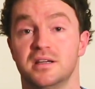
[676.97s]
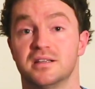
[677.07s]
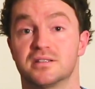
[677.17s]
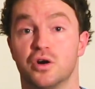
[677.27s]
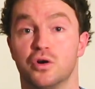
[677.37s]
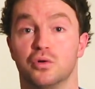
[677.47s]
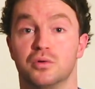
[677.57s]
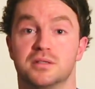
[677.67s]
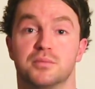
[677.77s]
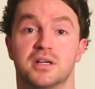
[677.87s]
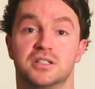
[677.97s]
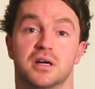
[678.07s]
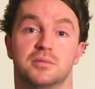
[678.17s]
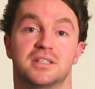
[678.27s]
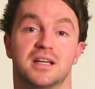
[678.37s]
It's always my
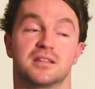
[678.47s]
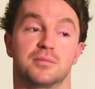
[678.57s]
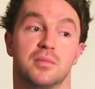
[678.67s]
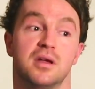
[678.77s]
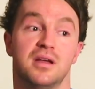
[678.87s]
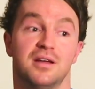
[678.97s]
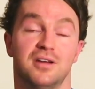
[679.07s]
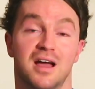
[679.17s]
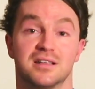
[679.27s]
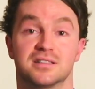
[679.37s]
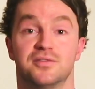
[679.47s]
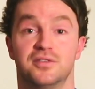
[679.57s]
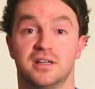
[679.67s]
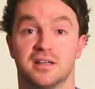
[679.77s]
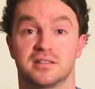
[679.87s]
job to get them as
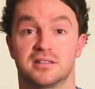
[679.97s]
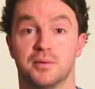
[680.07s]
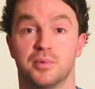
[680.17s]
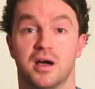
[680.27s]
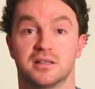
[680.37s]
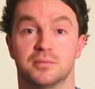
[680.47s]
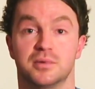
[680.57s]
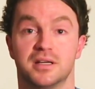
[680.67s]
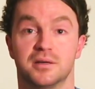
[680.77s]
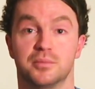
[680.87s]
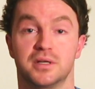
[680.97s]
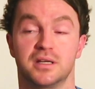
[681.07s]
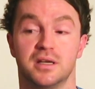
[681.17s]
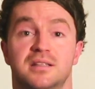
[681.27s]
fit as they possibly can be.